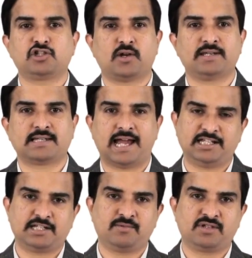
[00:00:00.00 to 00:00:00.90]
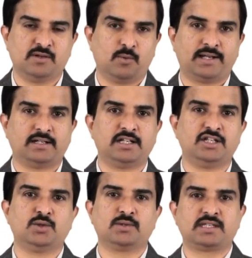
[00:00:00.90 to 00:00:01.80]
choice items divided
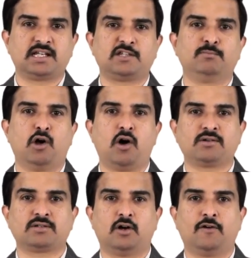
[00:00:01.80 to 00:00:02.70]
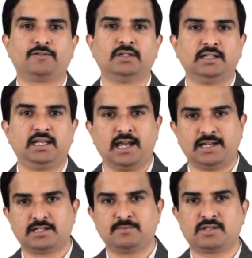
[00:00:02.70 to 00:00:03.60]
into 6 blocks of 30
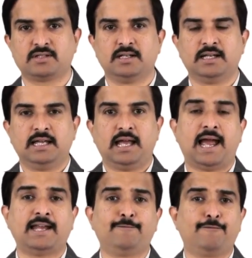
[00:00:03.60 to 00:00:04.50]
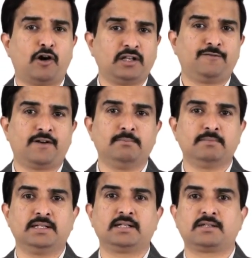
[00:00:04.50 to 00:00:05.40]
items, and 45
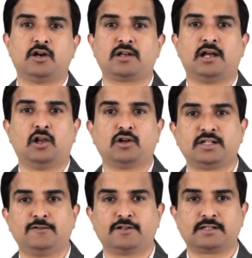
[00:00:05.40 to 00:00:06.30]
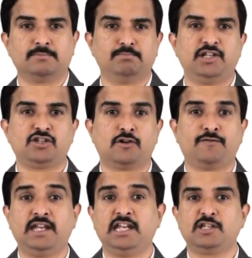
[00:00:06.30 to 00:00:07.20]
minutes are allotted for completion
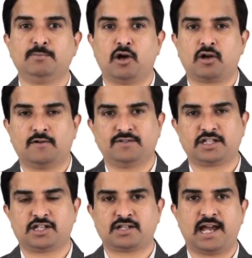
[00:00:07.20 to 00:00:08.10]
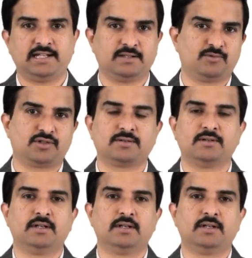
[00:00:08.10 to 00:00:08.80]
of each block of the test items.